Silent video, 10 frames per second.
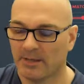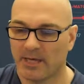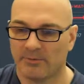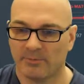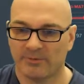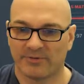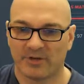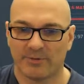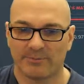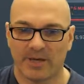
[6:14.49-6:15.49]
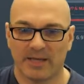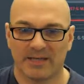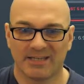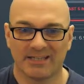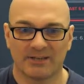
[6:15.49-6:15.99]
And with uh, Bailly
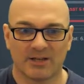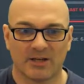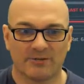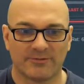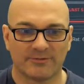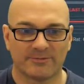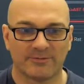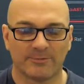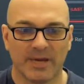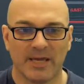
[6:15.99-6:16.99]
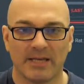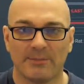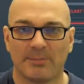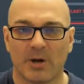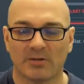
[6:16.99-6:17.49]
and Lindelof, Bailly
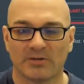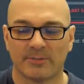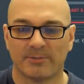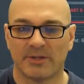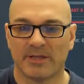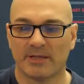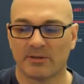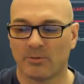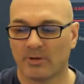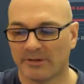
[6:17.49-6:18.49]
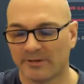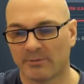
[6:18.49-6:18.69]
possibly quality